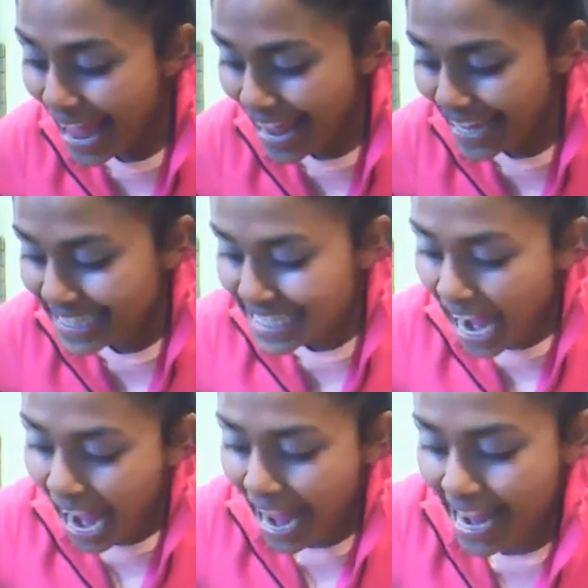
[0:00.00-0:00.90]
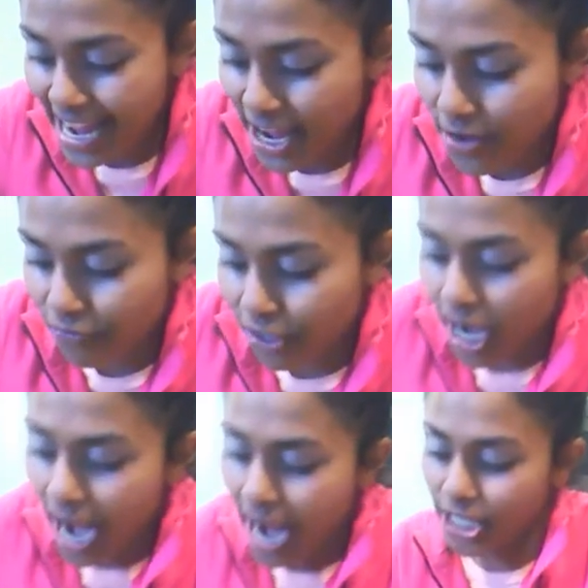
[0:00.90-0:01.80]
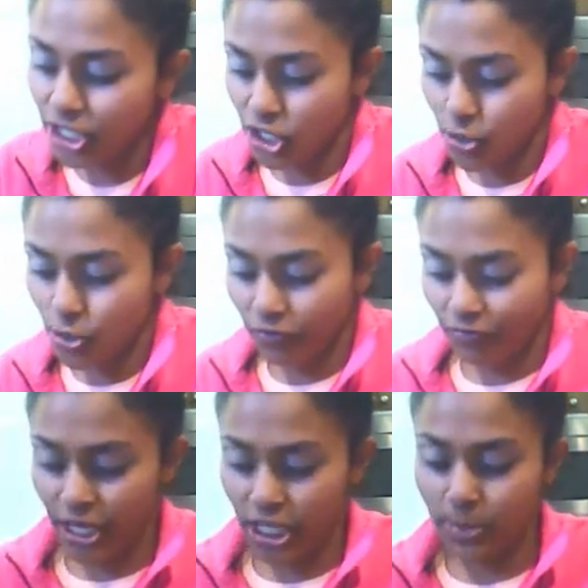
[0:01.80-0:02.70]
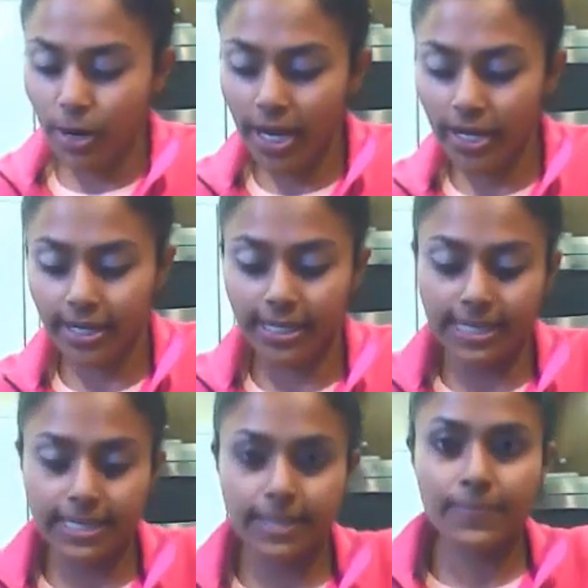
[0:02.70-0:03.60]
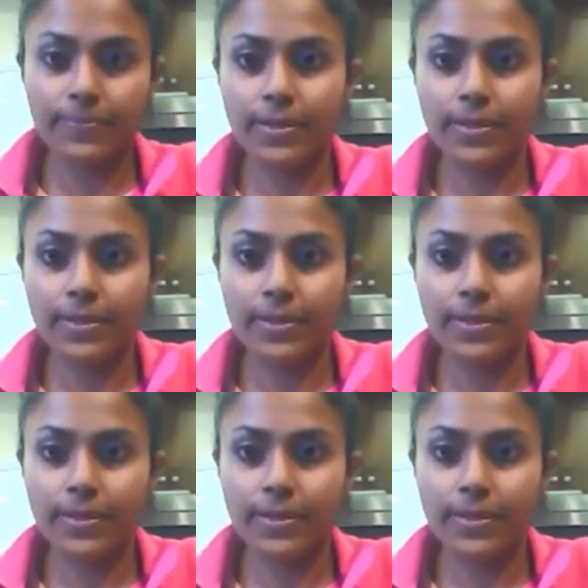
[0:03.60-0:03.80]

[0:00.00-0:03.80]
And I forgot to show you the finished product.